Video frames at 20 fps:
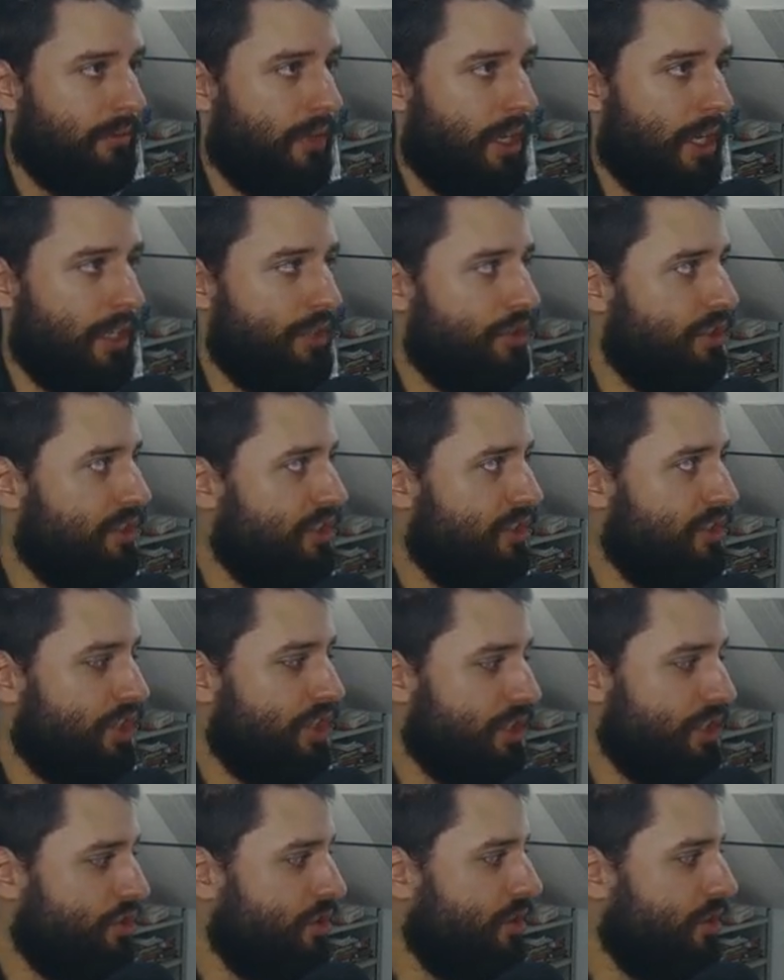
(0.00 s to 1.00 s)
I just
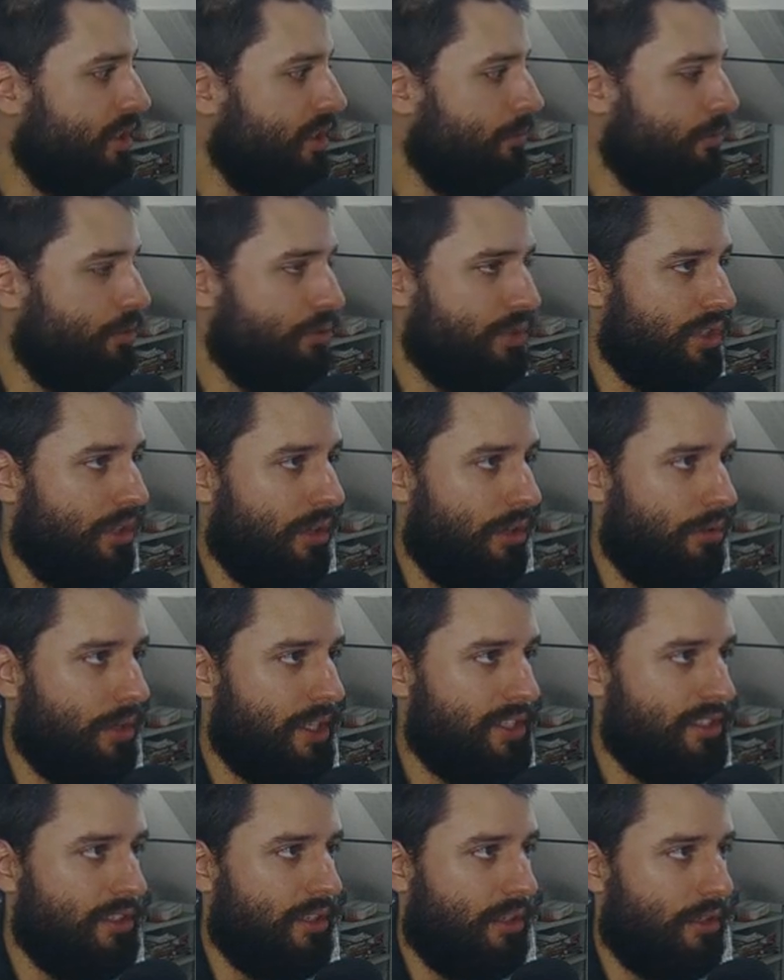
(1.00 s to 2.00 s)
changed the team to
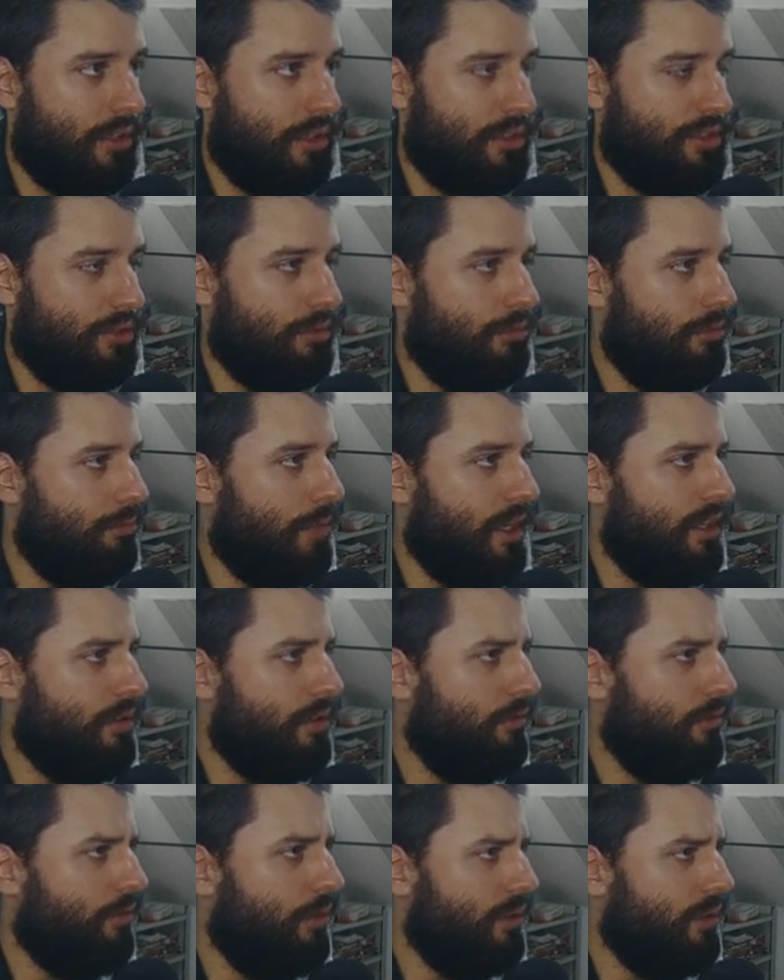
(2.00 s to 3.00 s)
Solarized Dark, so by
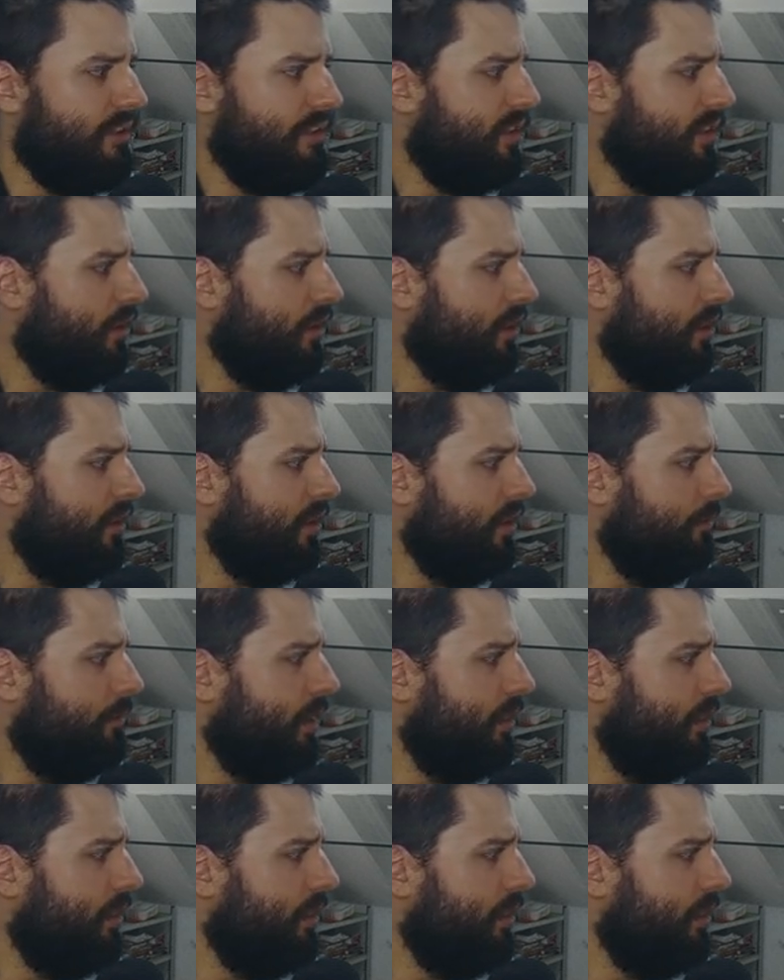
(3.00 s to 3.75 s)
default it's another team.